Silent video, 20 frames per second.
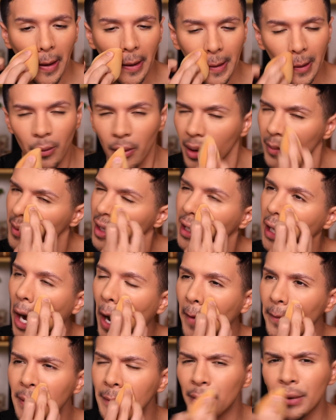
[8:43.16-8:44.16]
To where I'm like,
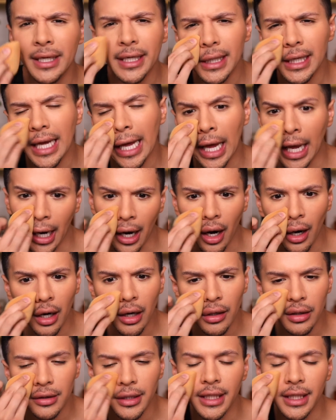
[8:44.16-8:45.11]
are people gonna care?